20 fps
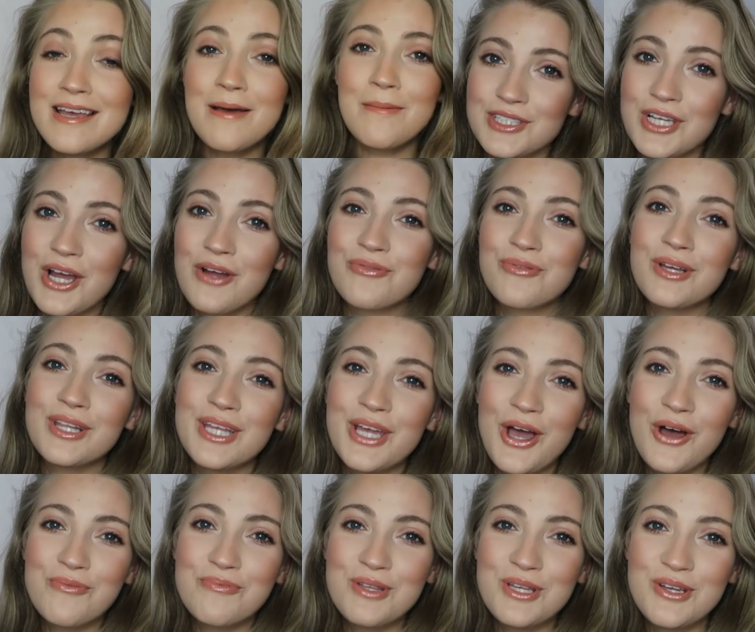So I really
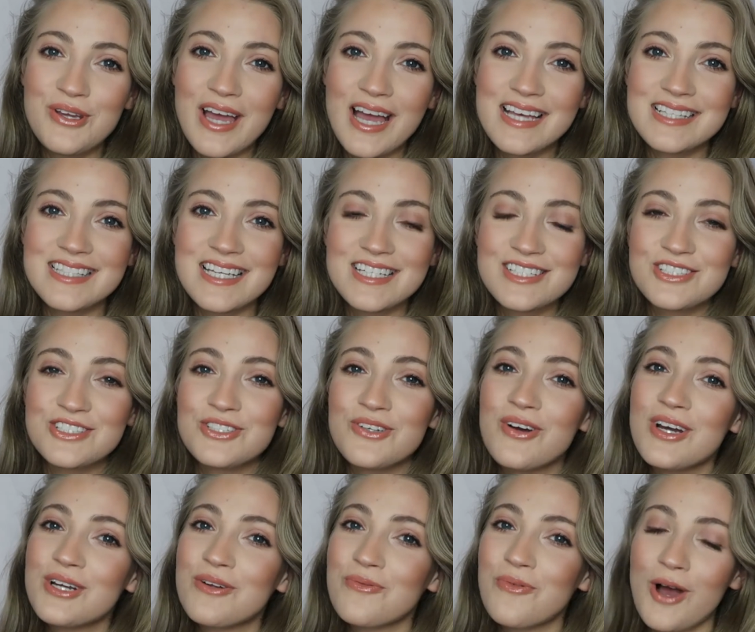hope that you guys
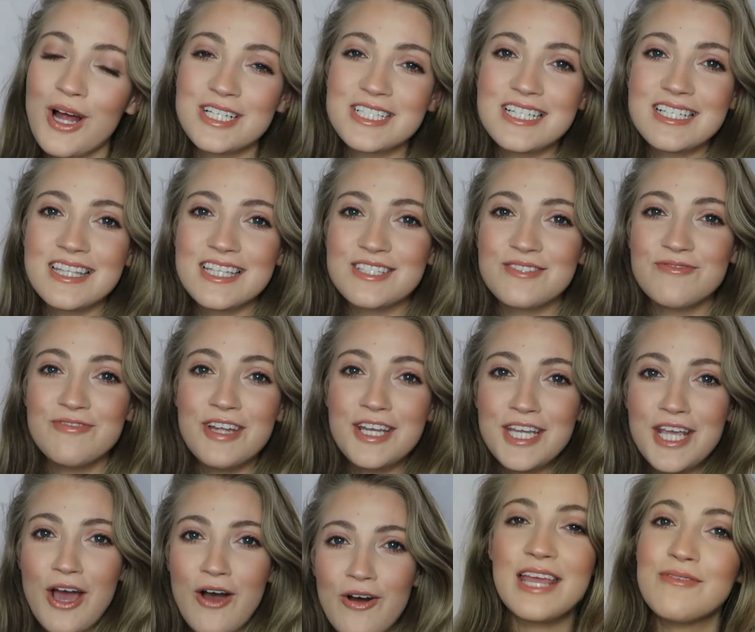enjoyed watching this video.